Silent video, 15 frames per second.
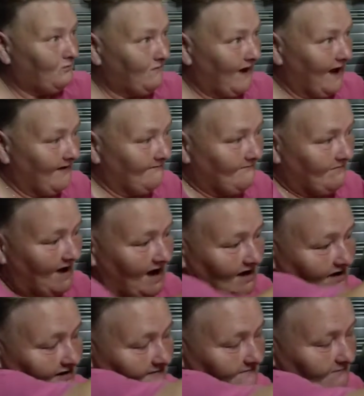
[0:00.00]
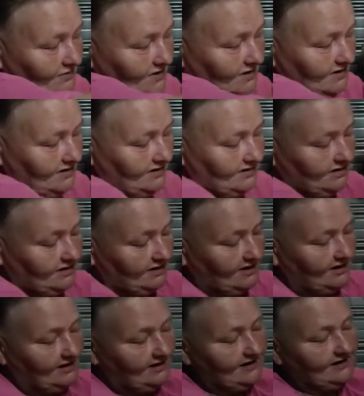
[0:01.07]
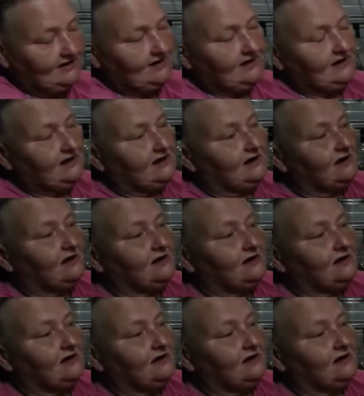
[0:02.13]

have finally finished cleaning